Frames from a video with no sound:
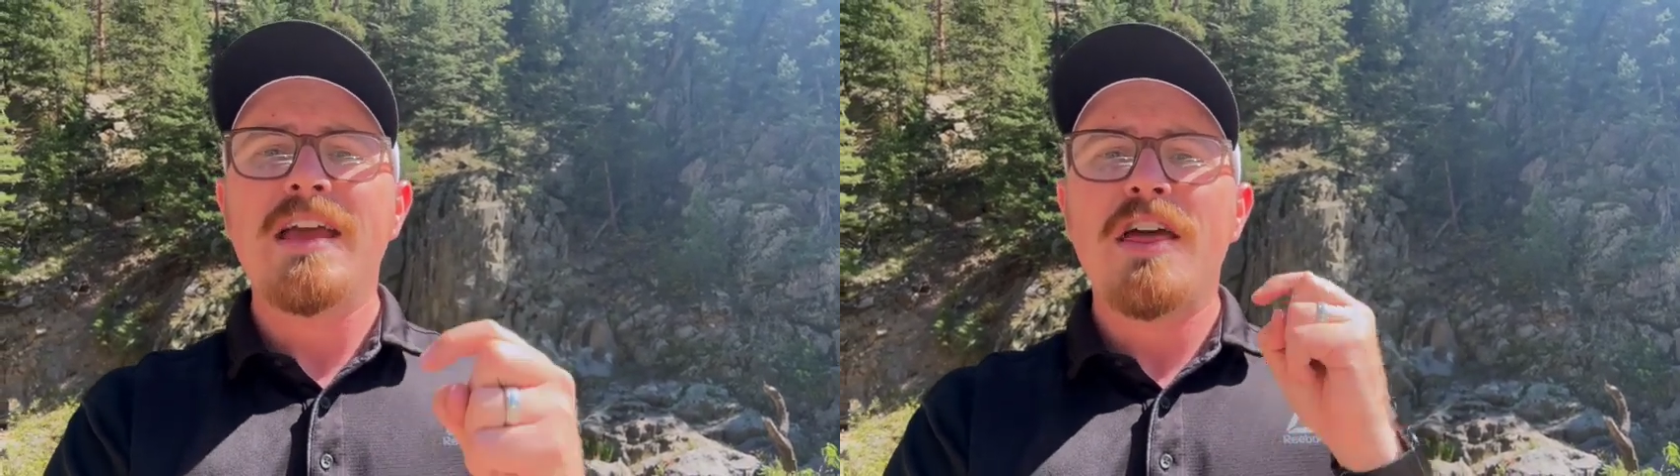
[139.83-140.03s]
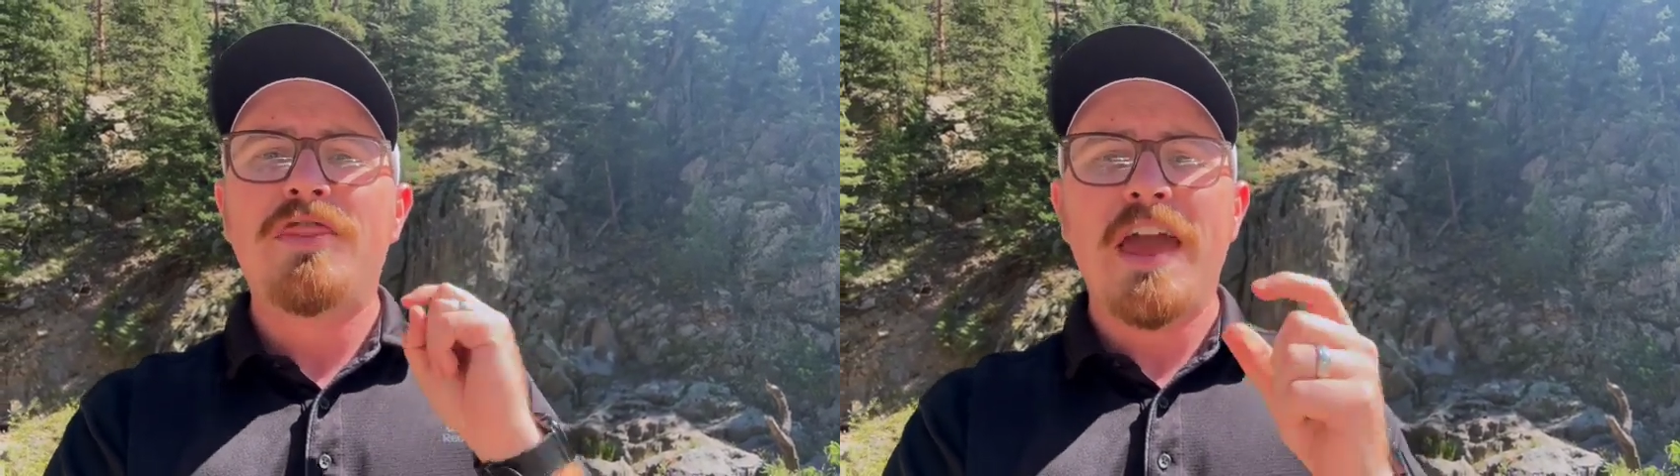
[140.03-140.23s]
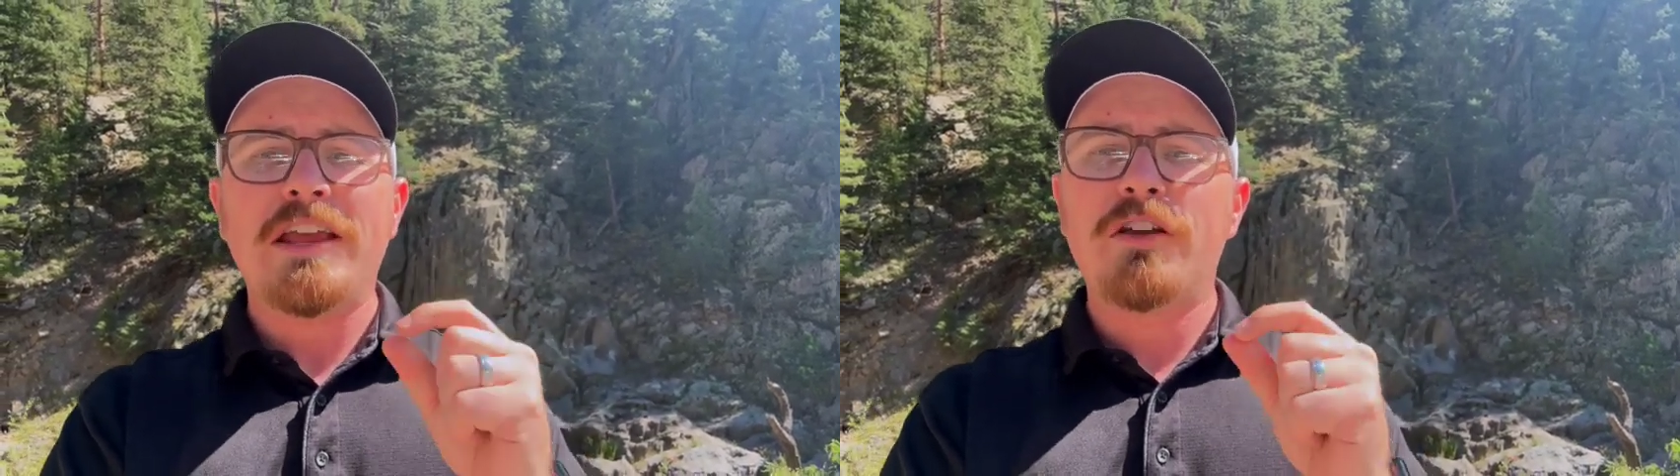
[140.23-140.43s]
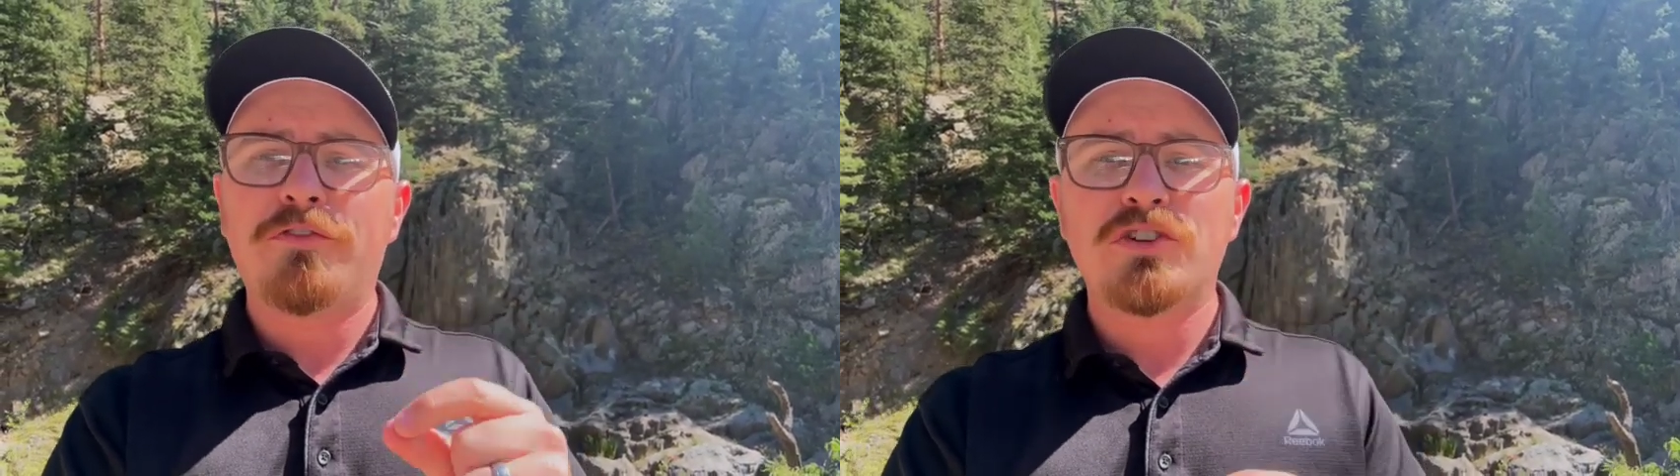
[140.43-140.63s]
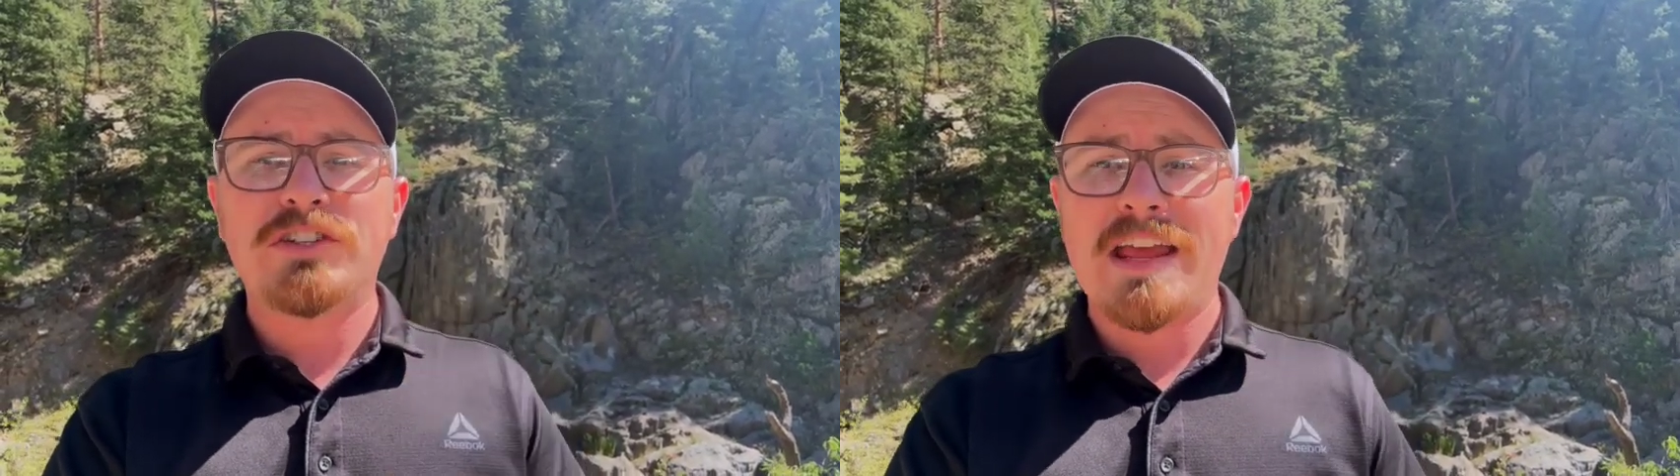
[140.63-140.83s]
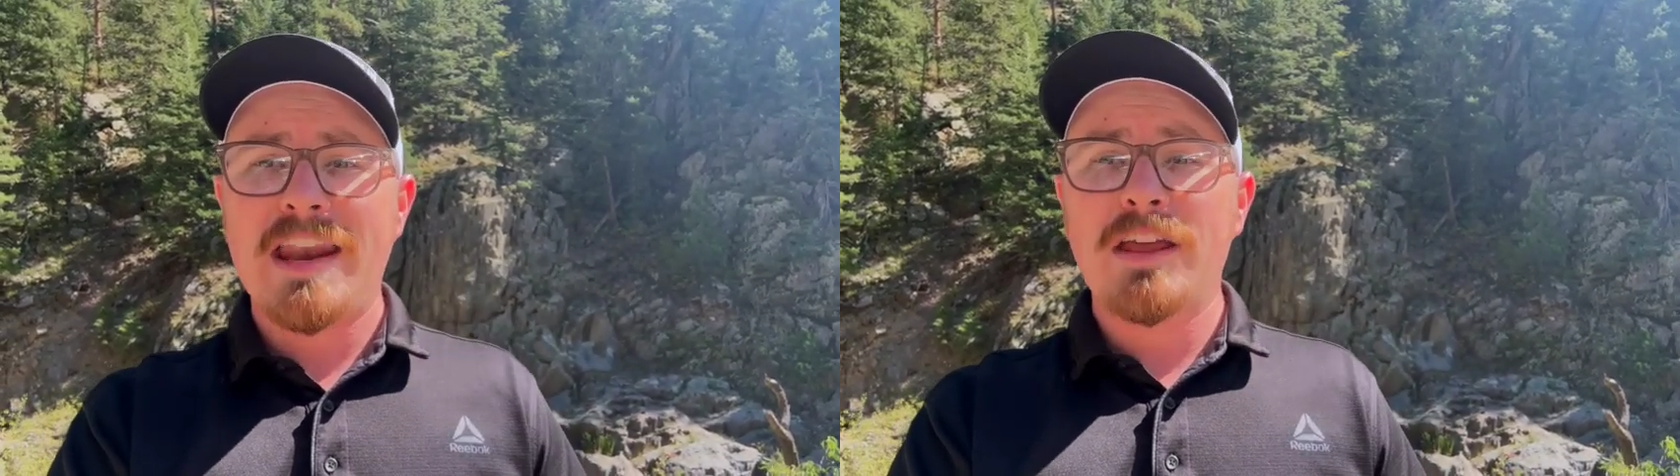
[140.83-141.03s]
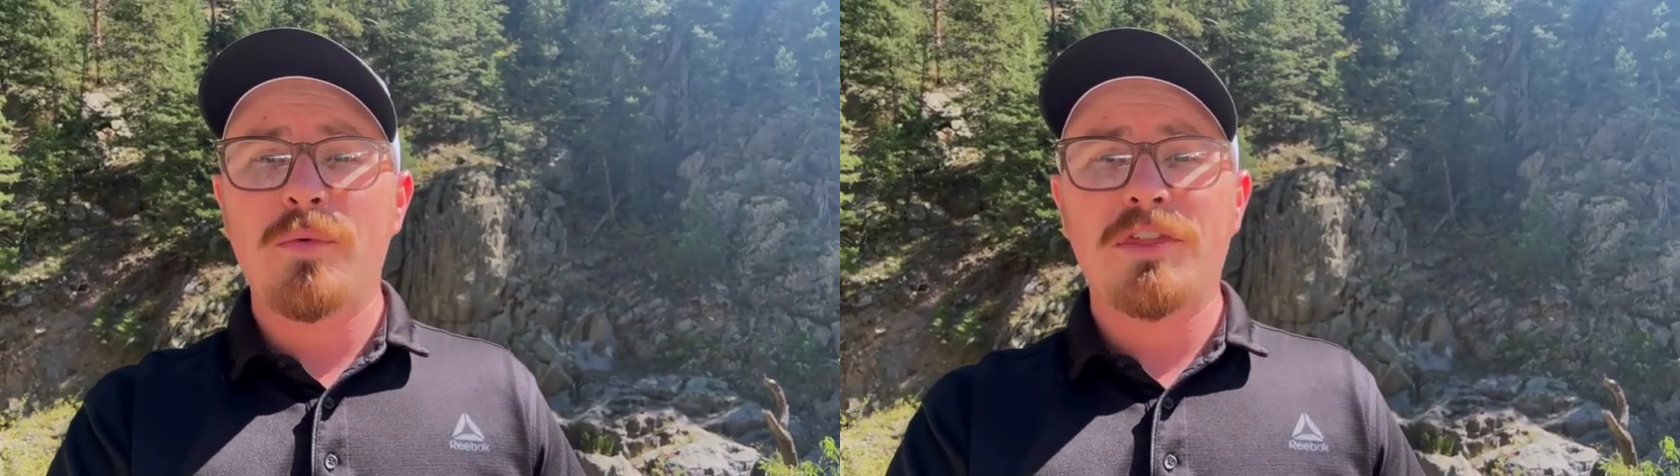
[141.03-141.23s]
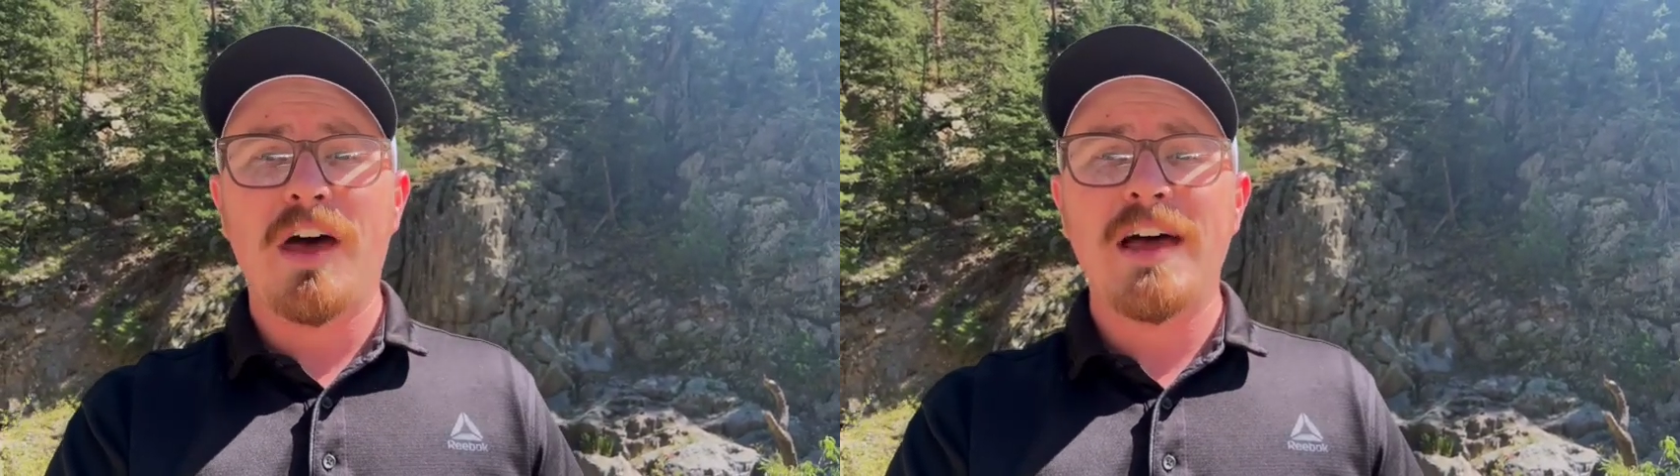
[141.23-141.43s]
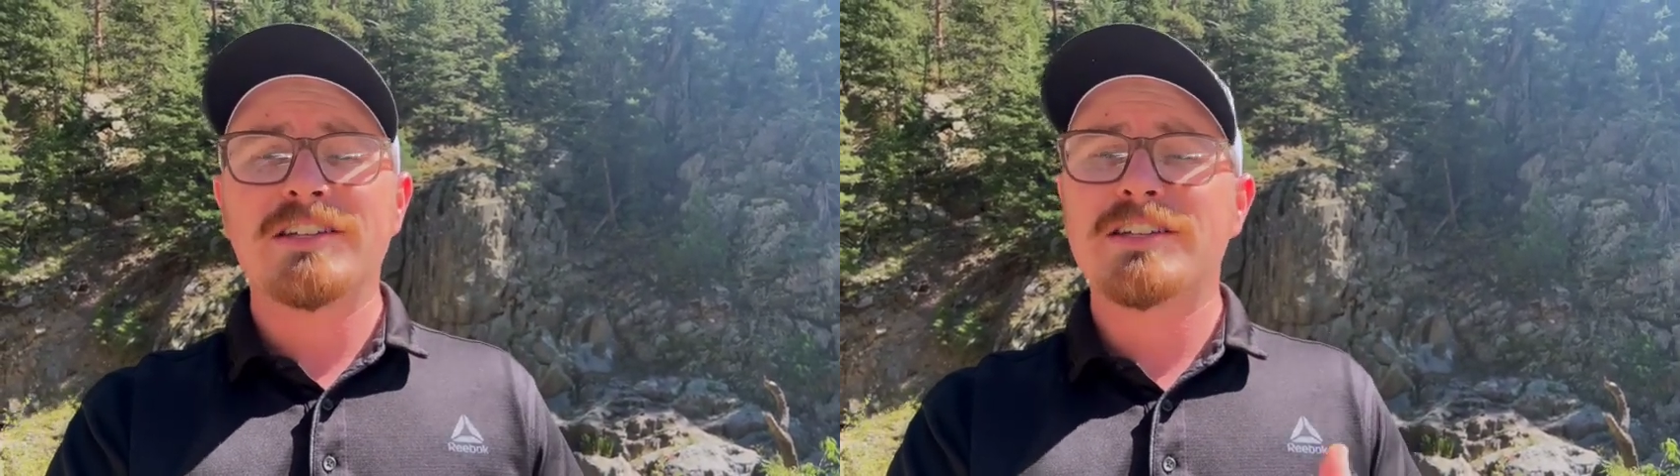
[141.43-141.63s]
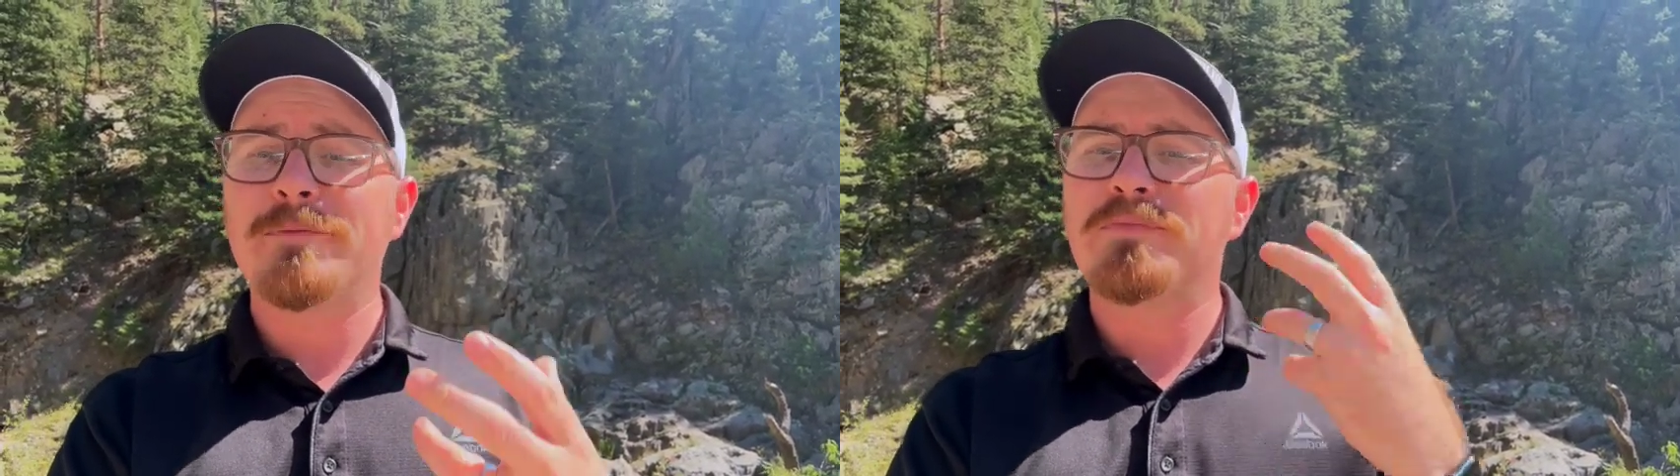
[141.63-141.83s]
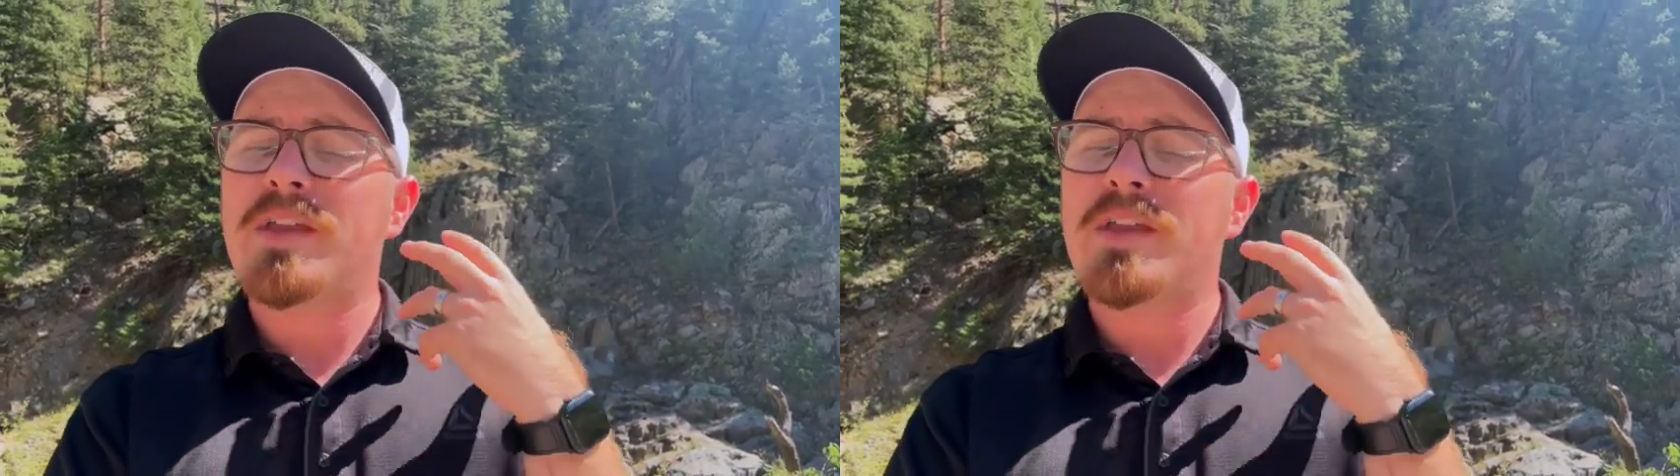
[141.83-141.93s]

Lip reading: Thank you for standing with us.